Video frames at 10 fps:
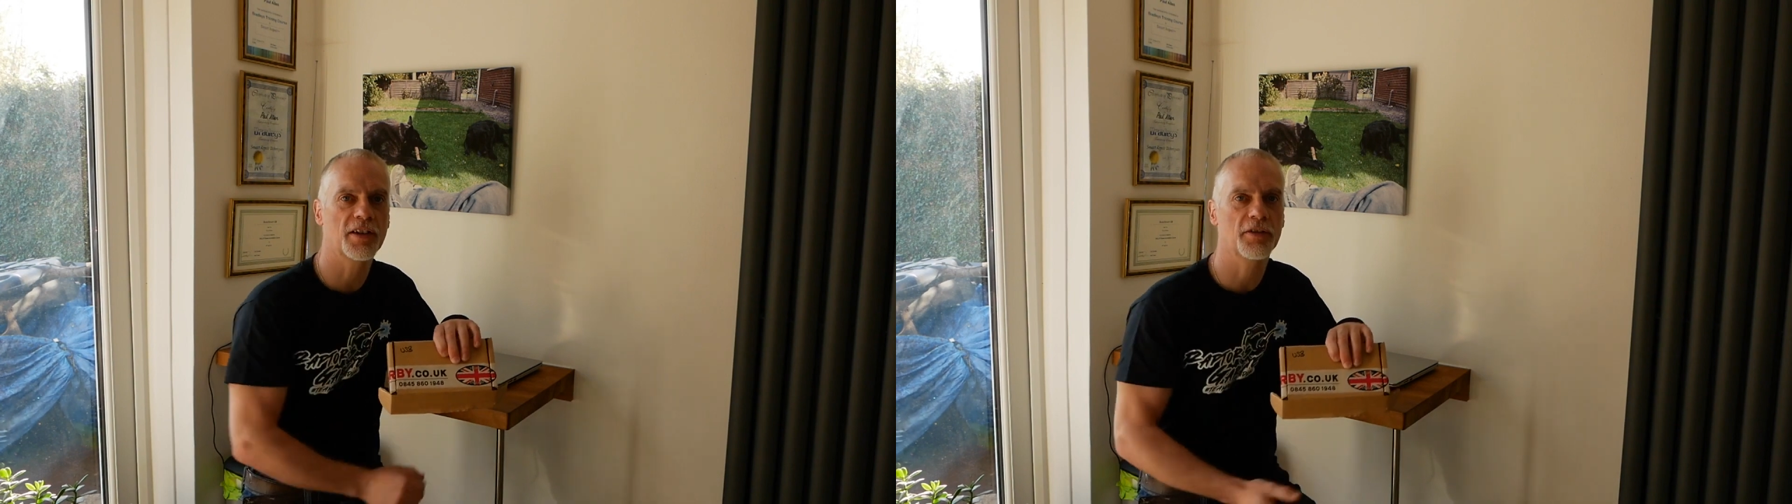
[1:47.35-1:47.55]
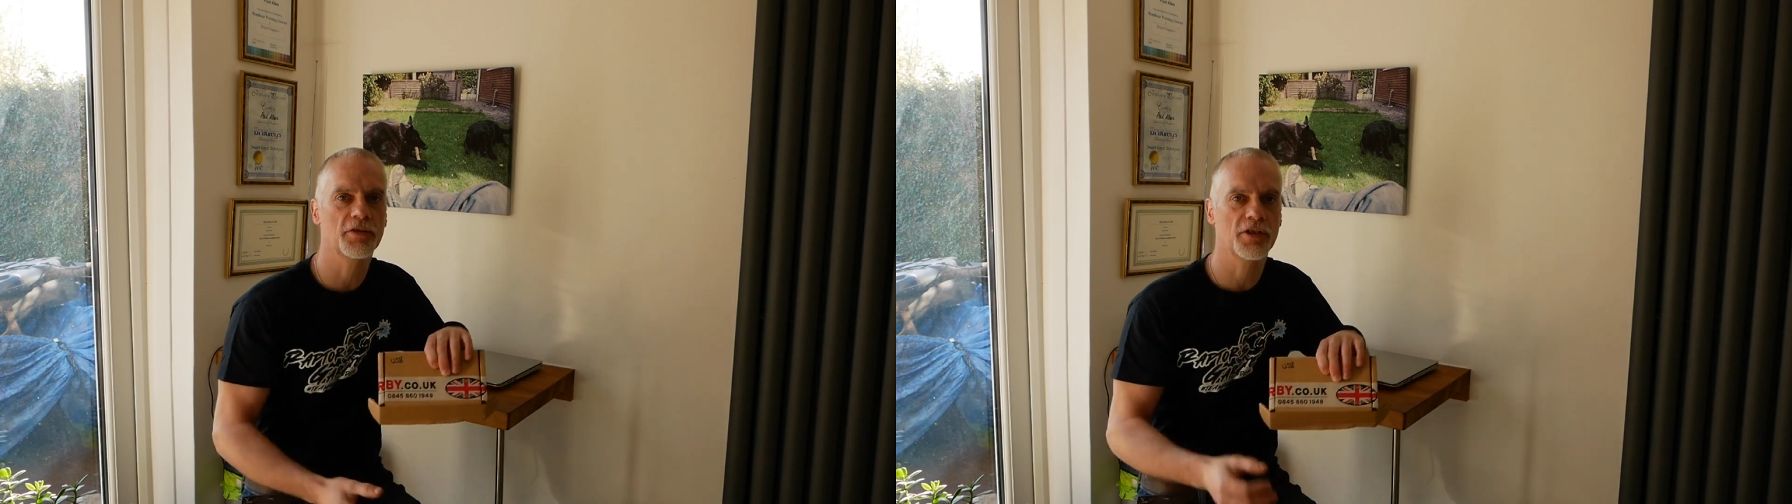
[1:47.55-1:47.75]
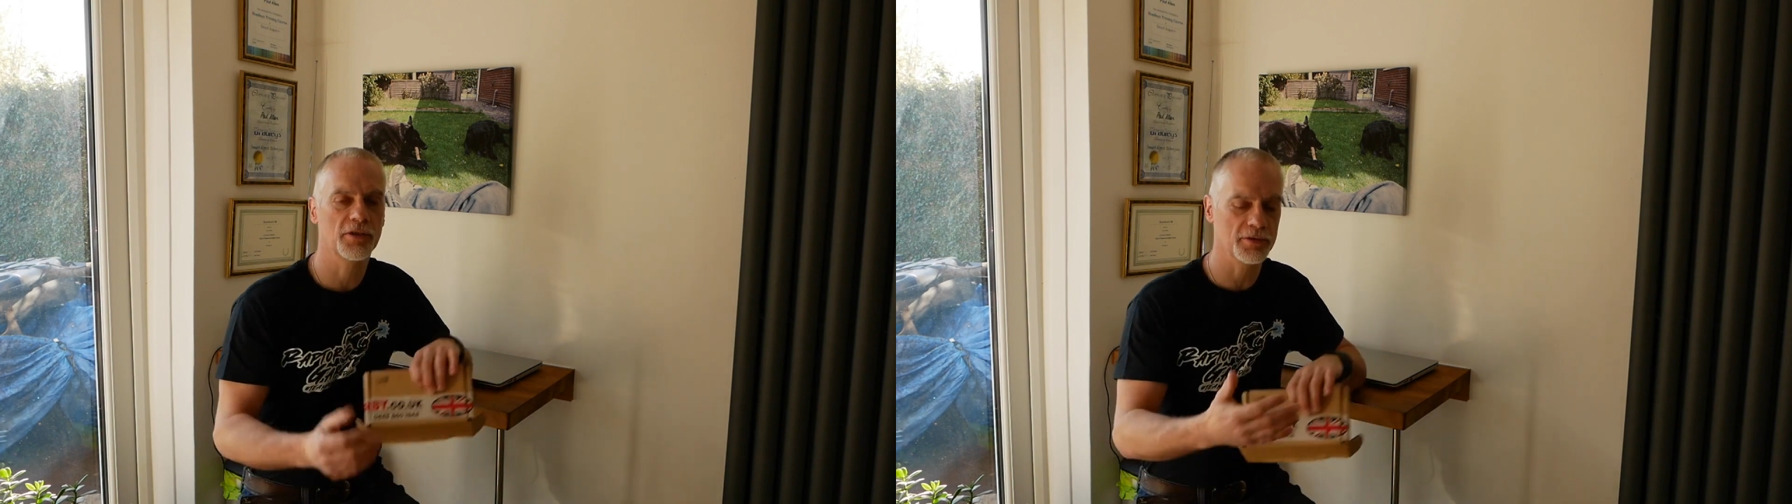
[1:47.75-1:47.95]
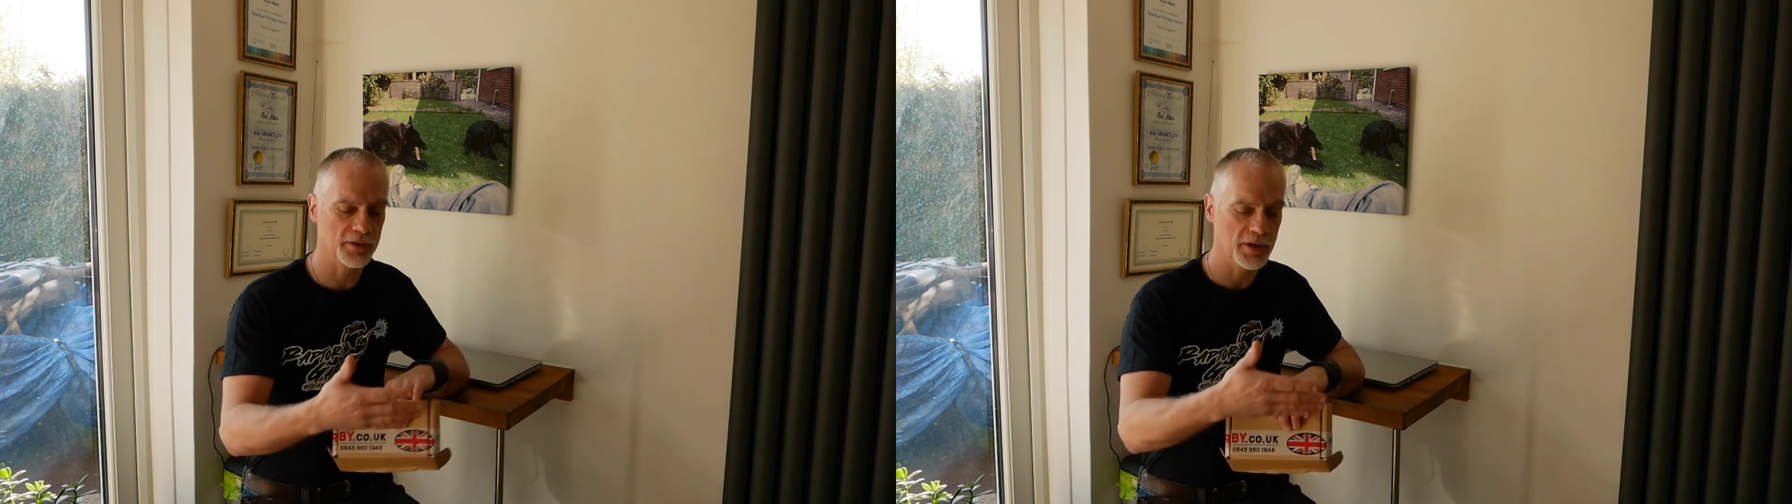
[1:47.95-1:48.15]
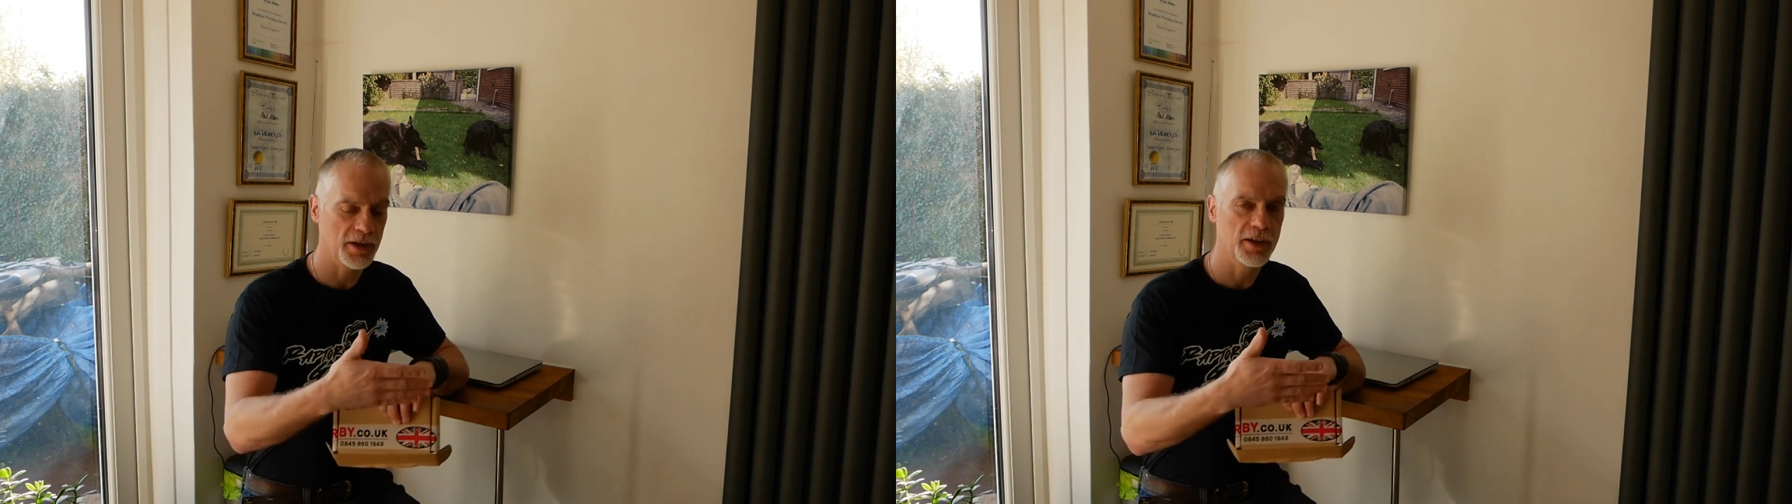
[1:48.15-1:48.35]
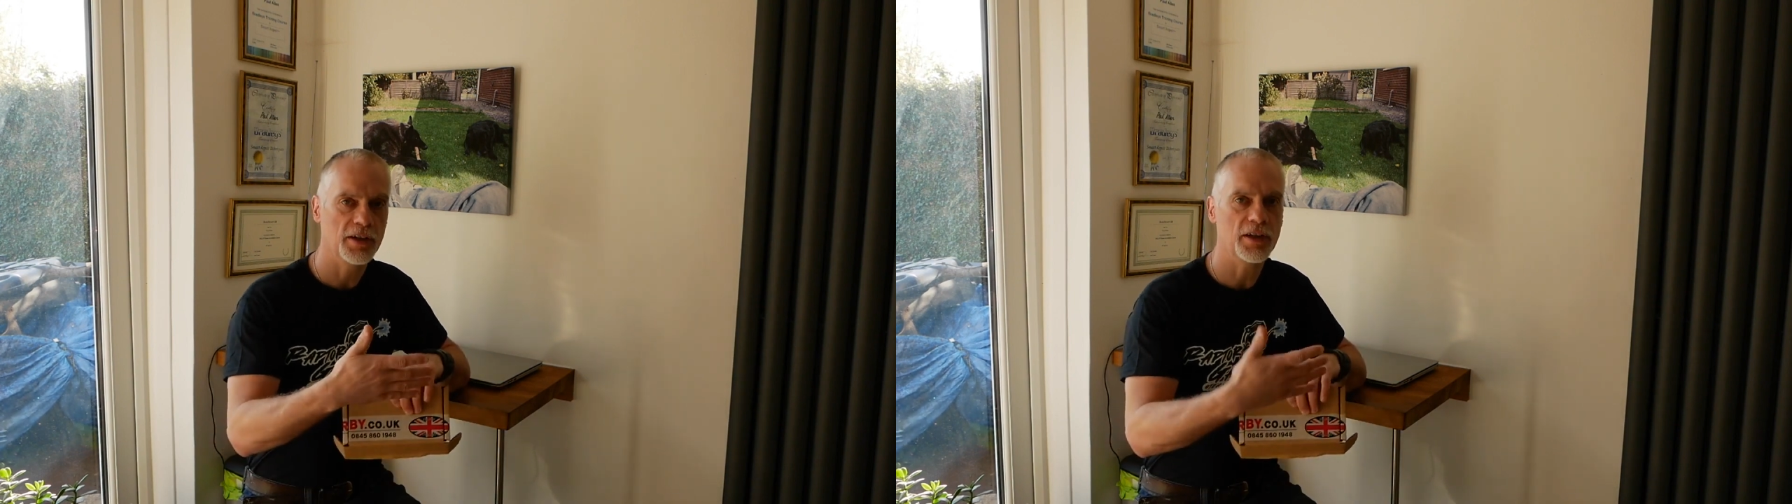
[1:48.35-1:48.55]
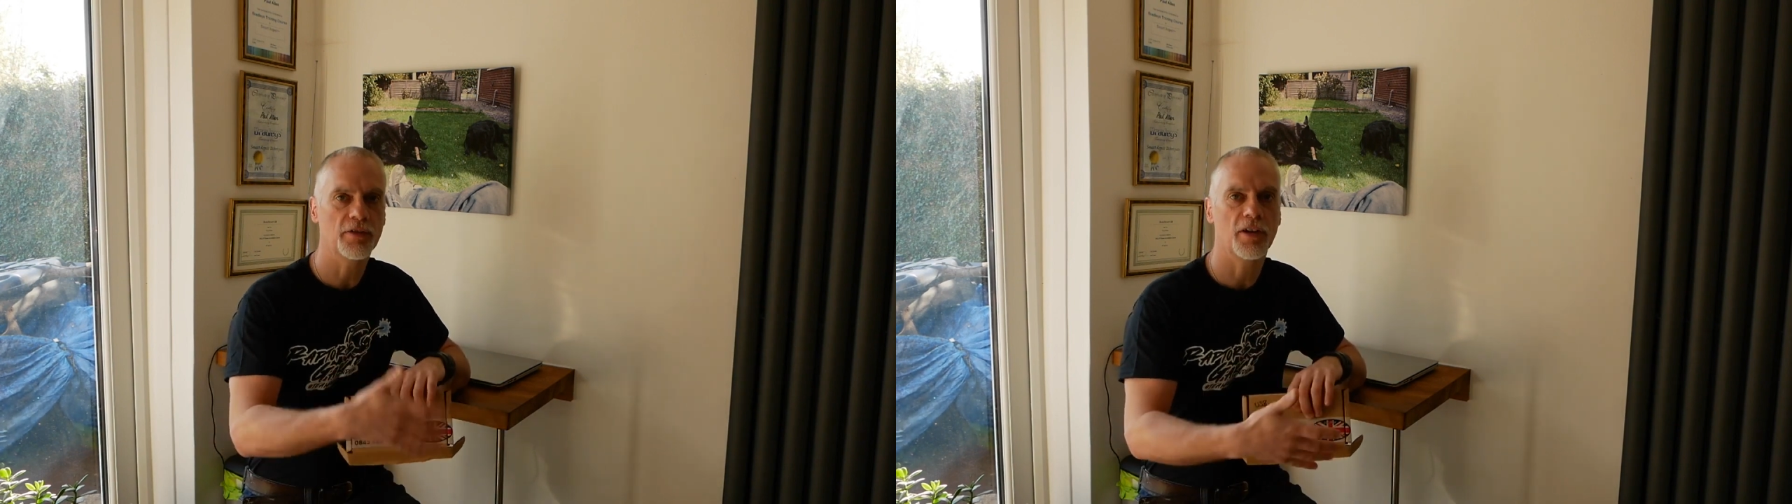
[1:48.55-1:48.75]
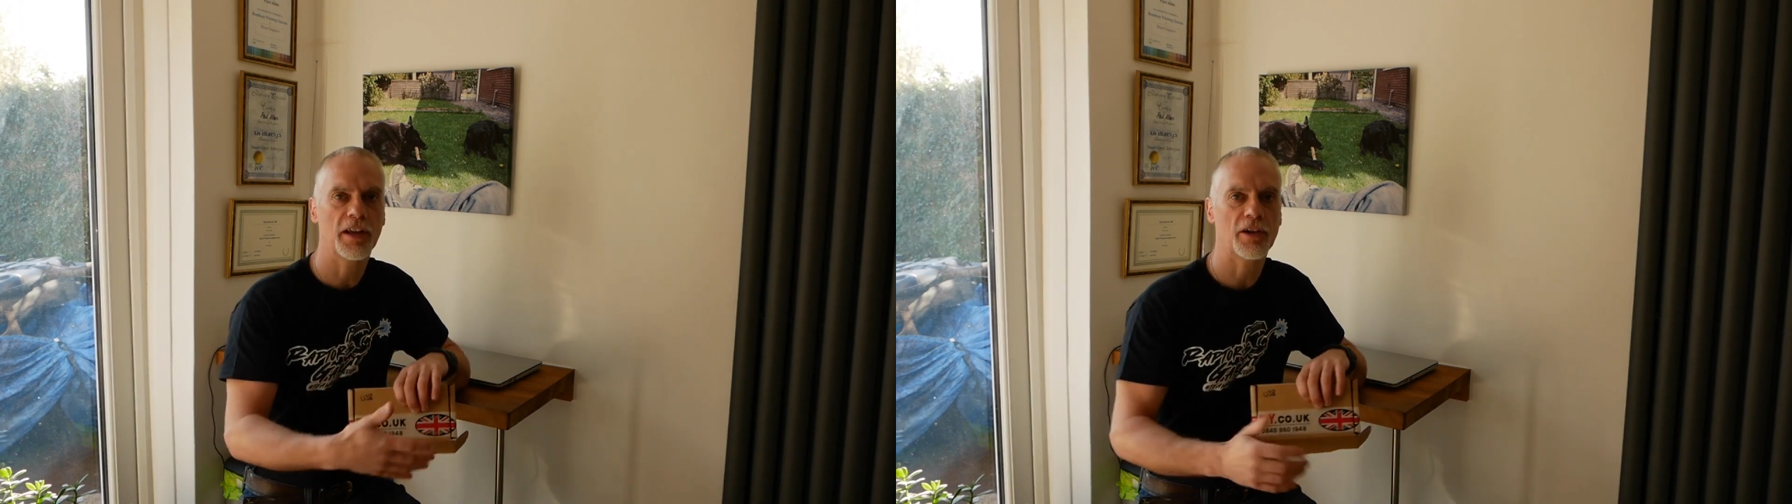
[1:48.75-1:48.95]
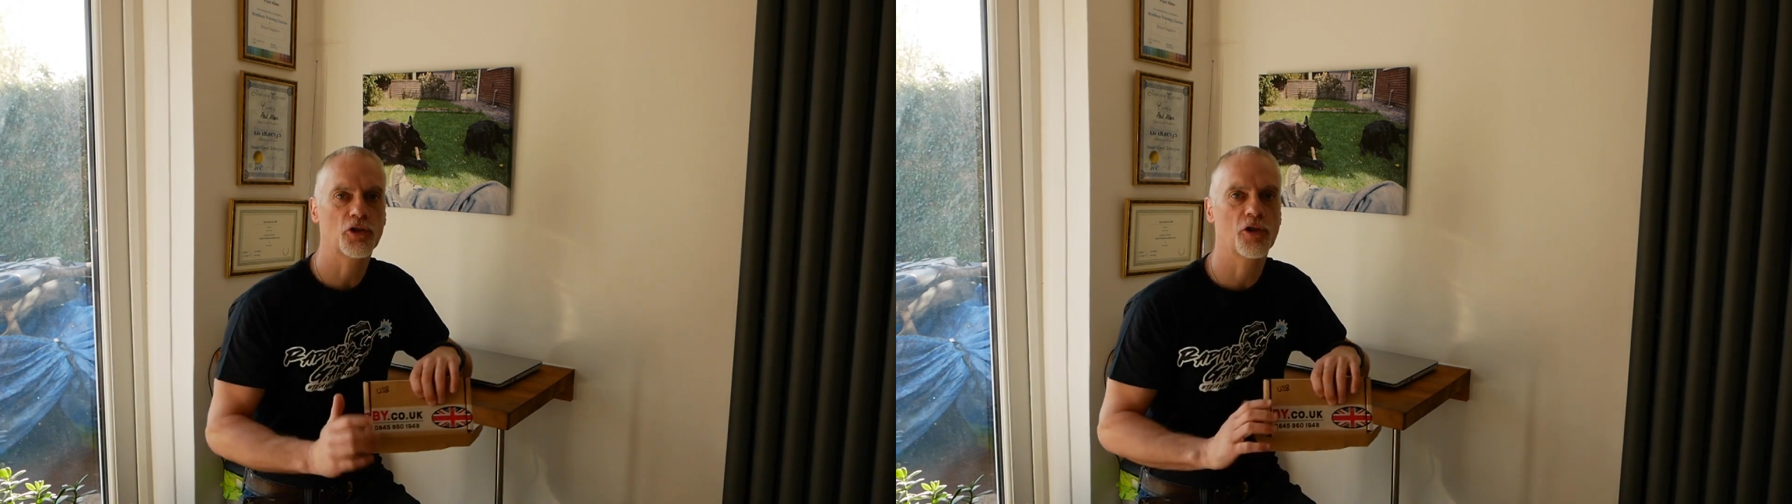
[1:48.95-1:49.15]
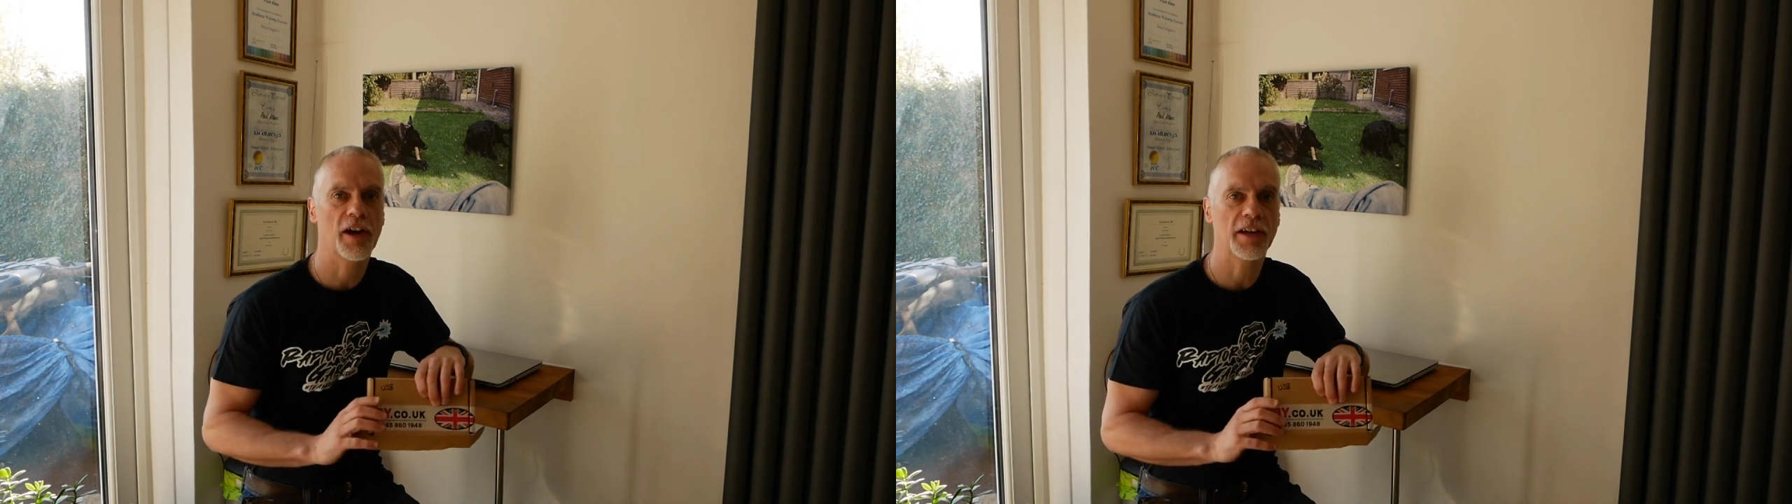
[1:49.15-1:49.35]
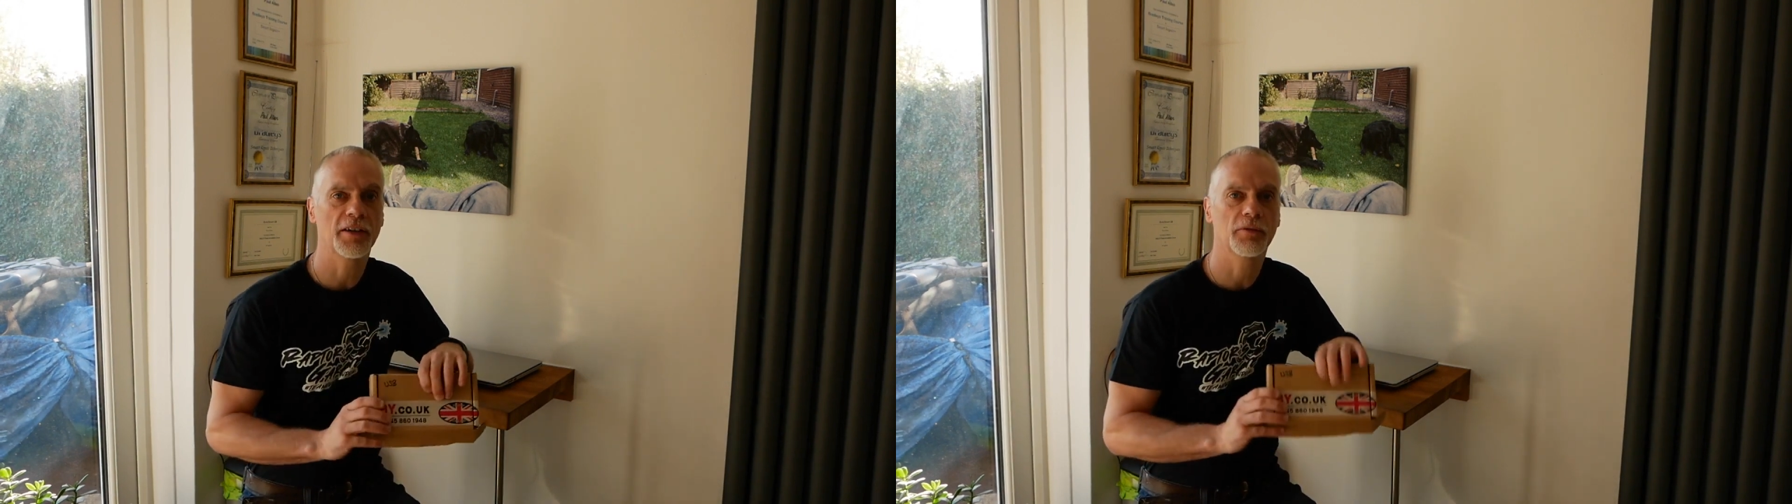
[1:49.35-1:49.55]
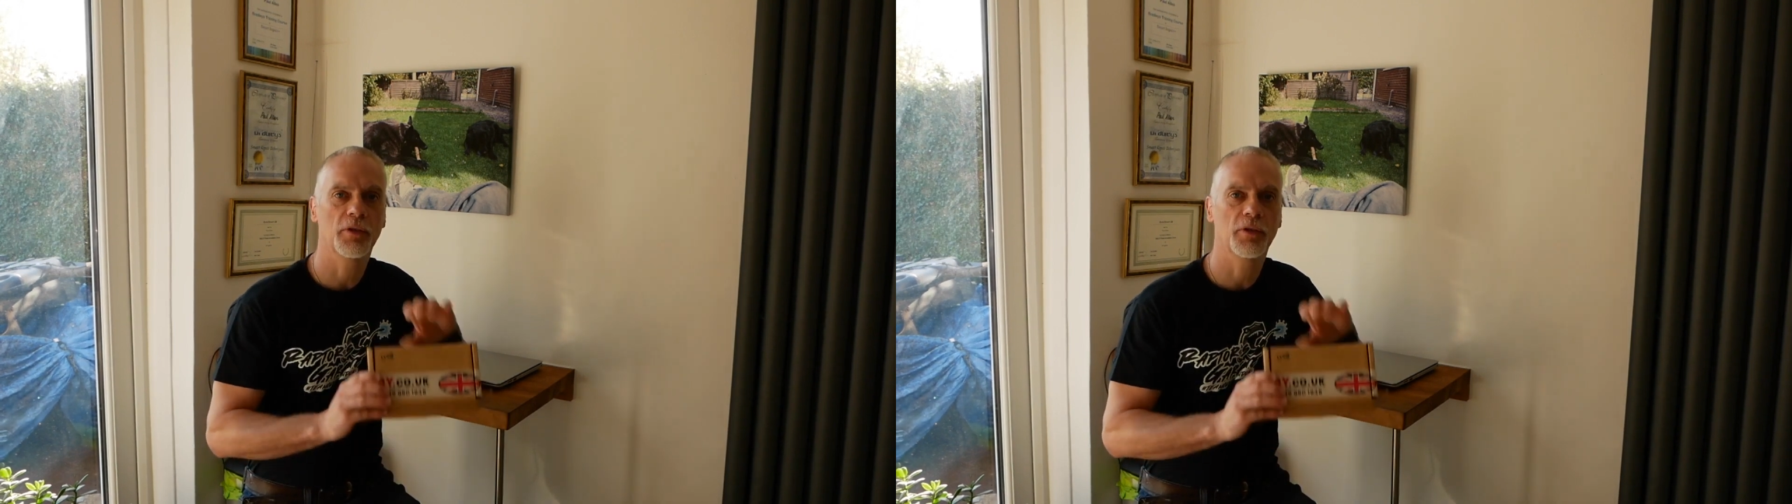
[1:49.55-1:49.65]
console you've got an ashtray.